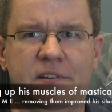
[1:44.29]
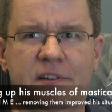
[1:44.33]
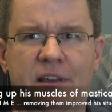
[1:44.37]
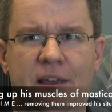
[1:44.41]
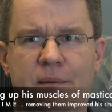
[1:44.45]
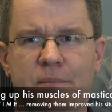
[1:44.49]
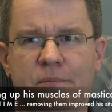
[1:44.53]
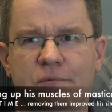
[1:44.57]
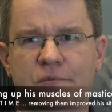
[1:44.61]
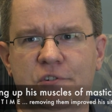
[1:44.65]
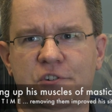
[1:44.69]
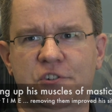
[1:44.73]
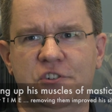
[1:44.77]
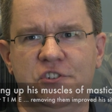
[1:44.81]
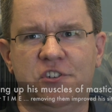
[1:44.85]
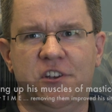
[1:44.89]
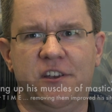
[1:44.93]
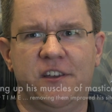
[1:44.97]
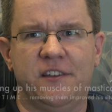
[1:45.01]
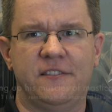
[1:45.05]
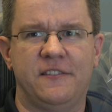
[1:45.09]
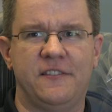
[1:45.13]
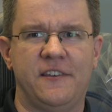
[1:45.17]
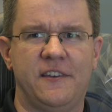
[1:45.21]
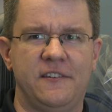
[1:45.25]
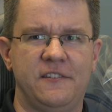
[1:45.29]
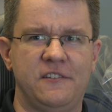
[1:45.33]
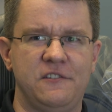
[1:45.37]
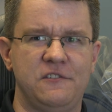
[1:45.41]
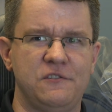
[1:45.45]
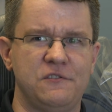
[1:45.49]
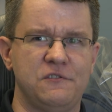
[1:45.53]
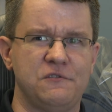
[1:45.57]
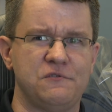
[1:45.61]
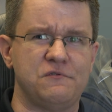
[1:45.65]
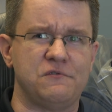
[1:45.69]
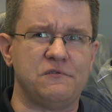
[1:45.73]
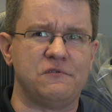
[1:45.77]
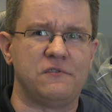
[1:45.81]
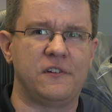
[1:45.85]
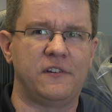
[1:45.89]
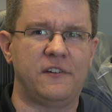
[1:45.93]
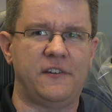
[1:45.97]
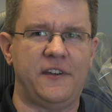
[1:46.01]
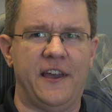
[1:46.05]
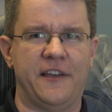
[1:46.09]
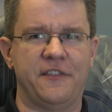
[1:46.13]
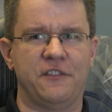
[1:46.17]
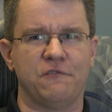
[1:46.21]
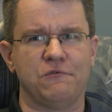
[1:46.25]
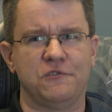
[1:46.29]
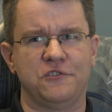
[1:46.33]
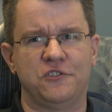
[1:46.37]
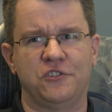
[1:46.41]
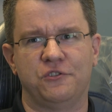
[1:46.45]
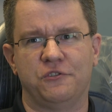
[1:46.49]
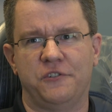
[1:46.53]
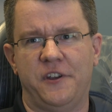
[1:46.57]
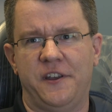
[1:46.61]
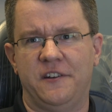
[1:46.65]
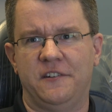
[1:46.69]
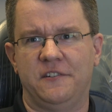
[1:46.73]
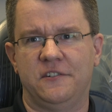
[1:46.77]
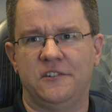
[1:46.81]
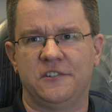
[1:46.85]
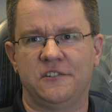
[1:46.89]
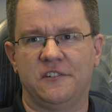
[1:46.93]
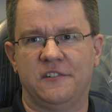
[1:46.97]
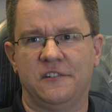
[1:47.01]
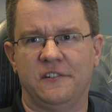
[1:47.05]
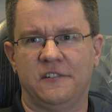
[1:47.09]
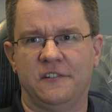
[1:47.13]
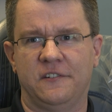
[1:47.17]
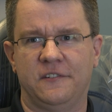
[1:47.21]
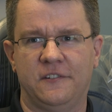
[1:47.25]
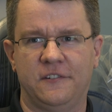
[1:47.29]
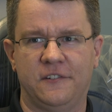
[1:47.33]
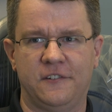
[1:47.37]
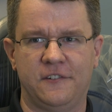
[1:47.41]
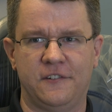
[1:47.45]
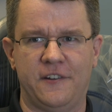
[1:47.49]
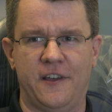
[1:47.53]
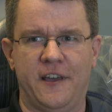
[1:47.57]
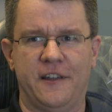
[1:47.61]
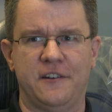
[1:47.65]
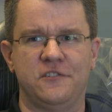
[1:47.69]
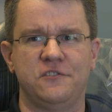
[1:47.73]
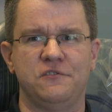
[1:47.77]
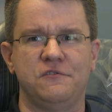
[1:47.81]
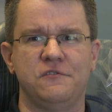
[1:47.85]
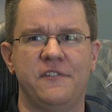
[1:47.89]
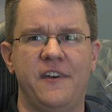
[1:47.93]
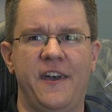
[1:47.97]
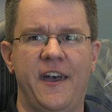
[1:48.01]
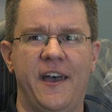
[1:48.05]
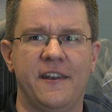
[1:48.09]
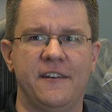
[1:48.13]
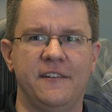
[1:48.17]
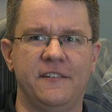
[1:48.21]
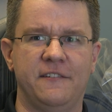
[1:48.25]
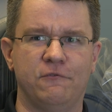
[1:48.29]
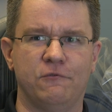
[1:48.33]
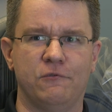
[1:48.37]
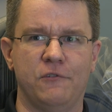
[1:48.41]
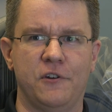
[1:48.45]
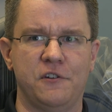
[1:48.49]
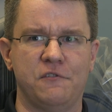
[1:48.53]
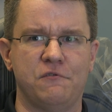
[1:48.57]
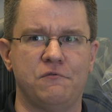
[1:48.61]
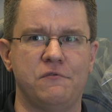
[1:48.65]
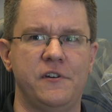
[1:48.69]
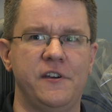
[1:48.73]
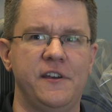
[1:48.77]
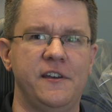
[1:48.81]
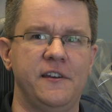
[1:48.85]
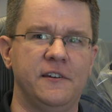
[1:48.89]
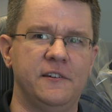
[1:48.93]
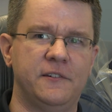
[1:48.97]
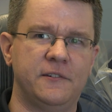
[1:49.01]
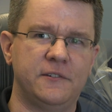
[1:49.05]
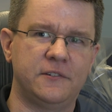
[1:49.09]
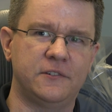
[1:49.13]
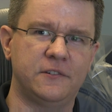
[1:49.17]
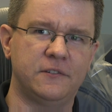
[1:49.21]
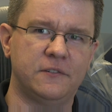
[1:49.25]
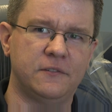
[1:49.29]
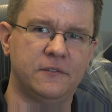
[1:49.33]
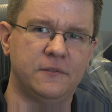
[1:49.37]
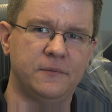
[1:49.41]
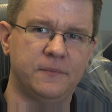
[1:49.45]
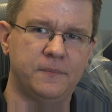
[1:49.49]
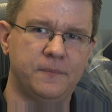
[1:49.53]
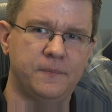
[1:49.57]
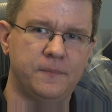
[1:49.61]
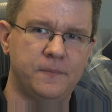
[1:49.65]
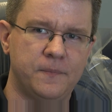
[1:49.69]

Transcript: and I appreciate that you had the restraint to not do that right away. Mm.